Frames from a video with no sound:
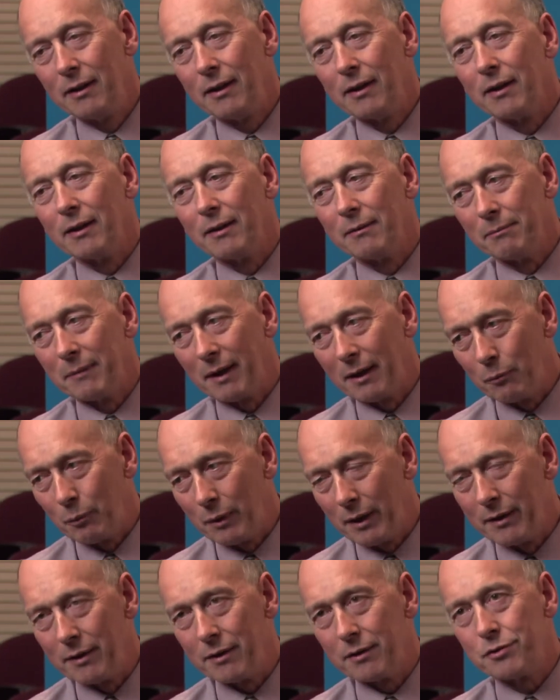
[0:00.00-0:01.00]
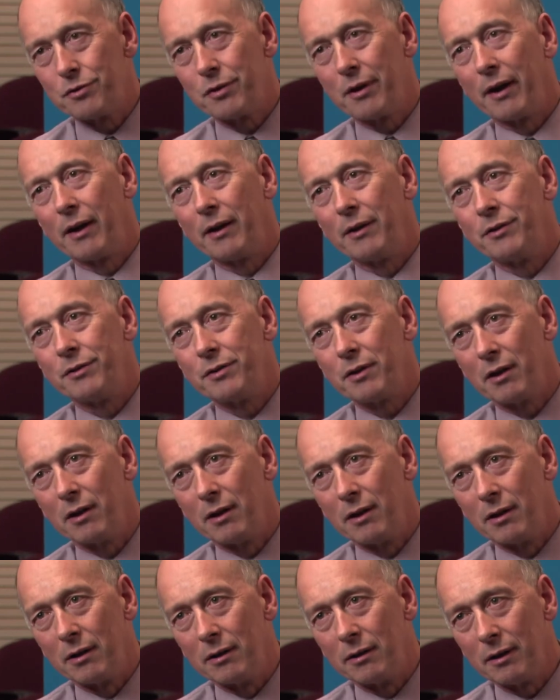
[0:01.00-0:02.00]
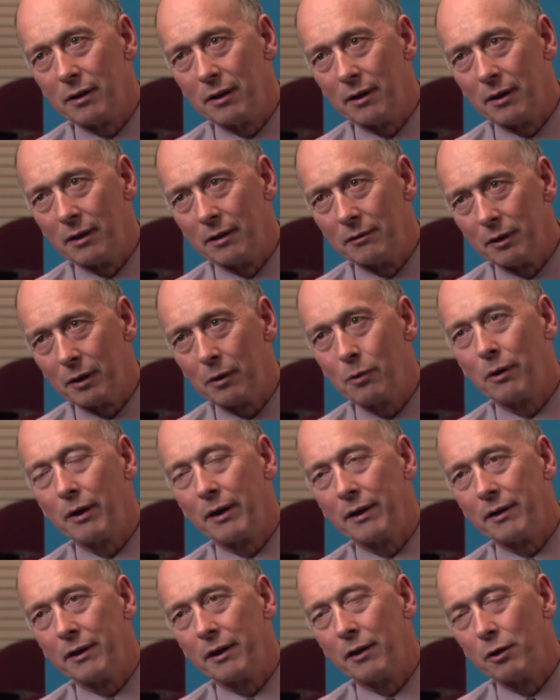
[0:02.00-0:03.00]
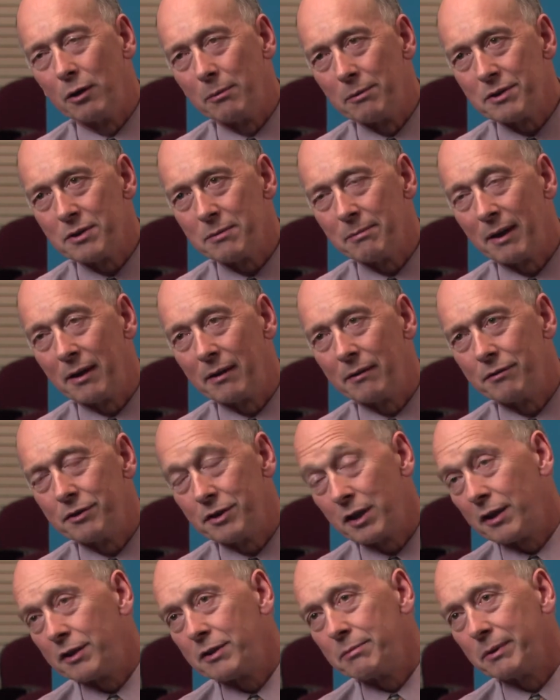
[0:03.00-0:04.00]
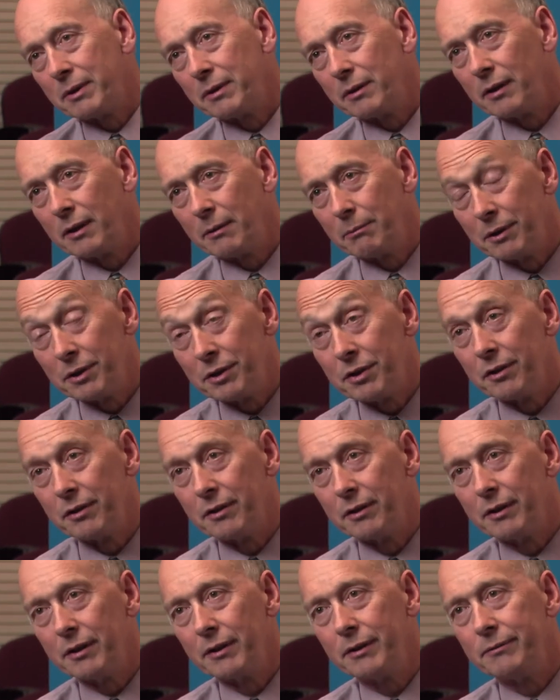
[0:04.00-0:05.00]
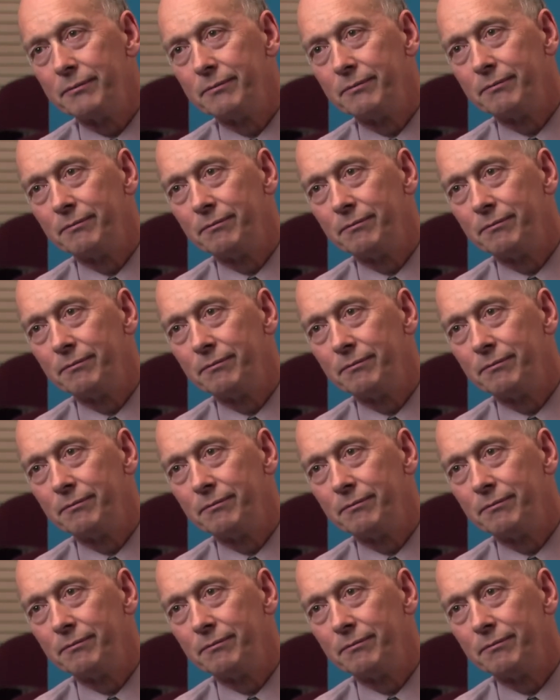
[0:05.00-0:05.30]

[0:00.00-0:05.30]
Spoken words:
and where the trades require an enormous amount of judgment and maturity.